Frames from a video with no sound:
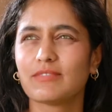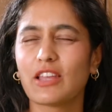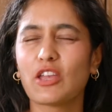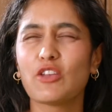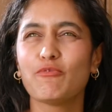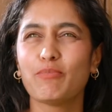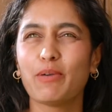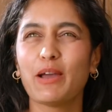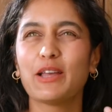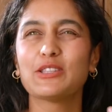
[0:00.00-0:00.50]
that
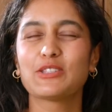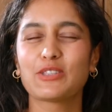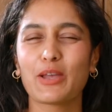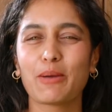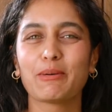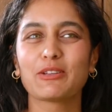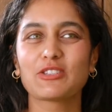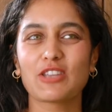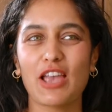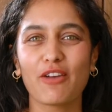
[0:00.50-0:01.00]
you've put in so
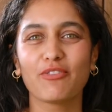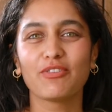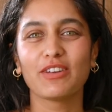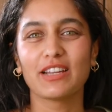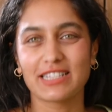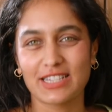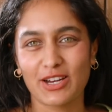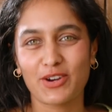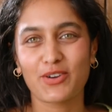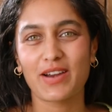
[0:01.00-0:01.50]
much
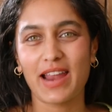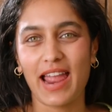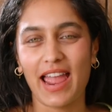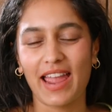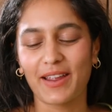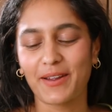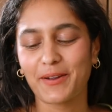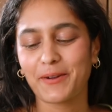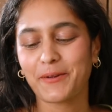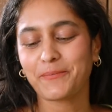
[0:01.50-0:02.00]
effort to
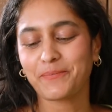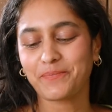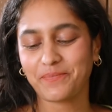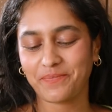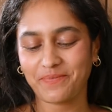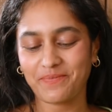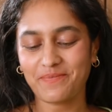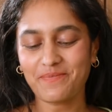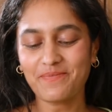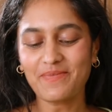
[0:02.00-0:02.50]
create.
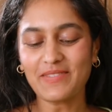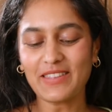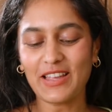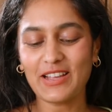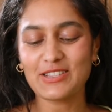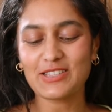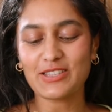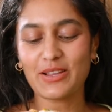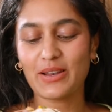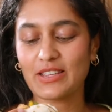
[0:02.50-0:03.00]

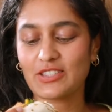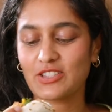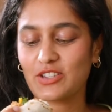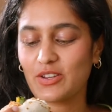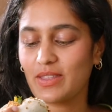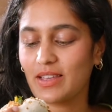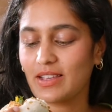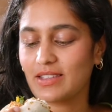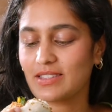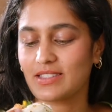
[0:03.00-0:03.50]
So let's do
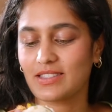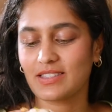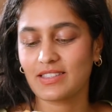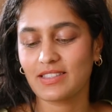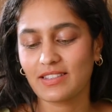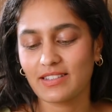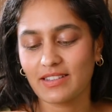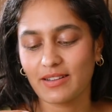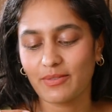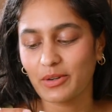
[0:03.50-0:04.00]
this.
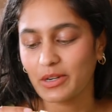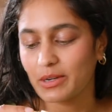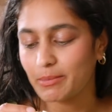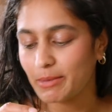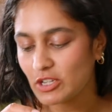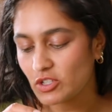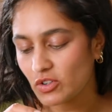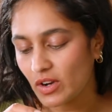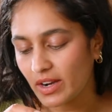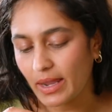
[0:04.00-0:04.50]
I want to
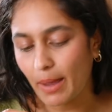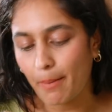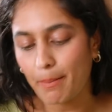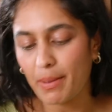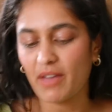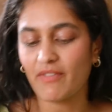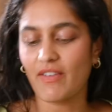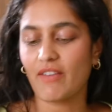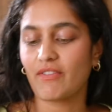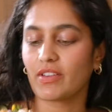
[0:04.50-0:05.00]
make sure I get a
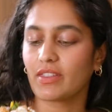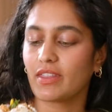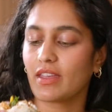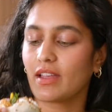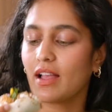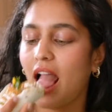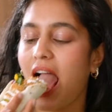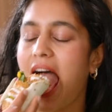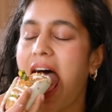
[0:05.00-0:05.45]
bit of everything.